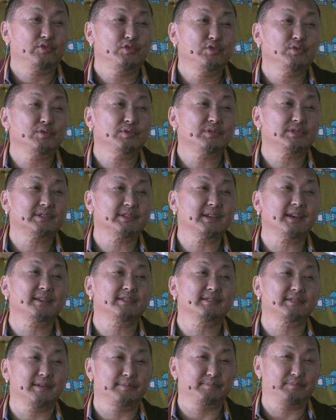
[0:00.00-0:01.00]
you say
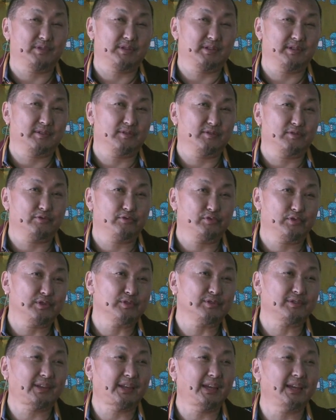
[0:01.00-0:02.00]
something, or
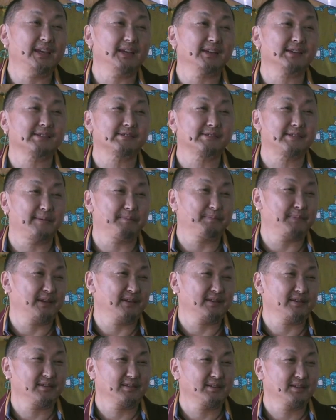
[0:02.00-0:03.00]
you think
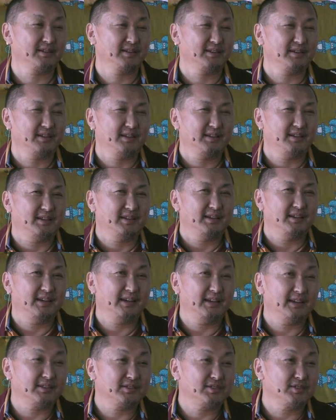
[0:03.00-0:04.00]
something,
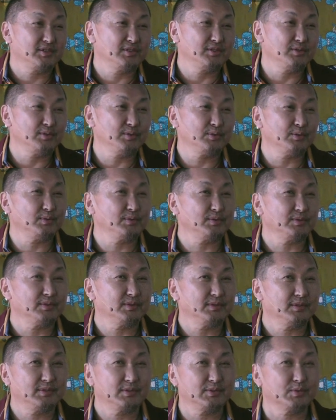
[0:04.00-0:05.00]
and you
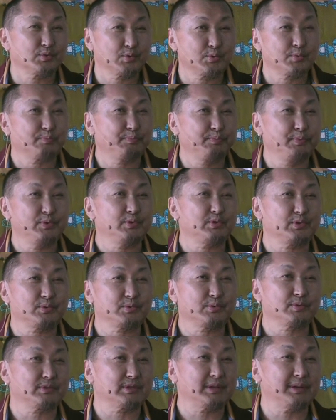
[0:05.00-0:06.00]
put
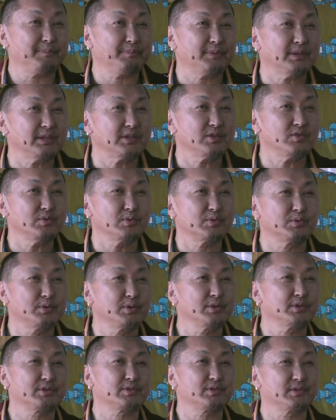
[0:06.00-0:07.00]
something, you
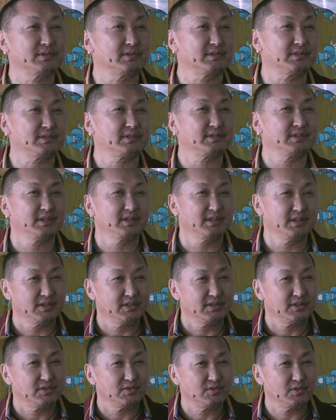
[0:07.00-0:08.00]
questions,
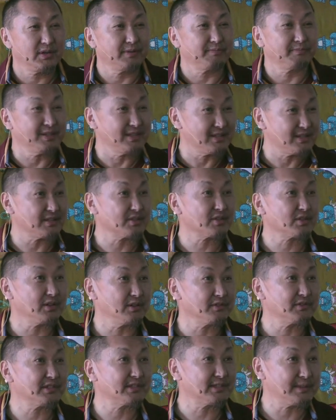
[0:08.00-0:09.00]
you have, this is
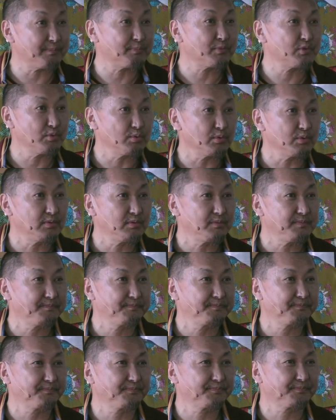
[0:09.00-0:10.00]
conceptual.
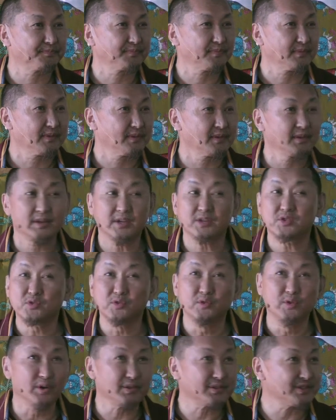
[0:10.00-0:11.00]
It's
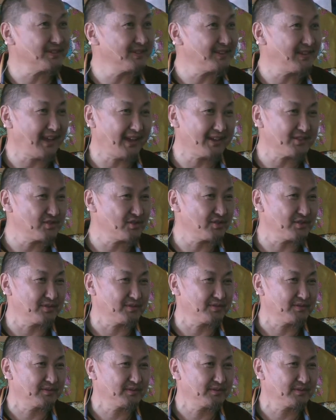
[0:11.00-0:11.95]
not natural.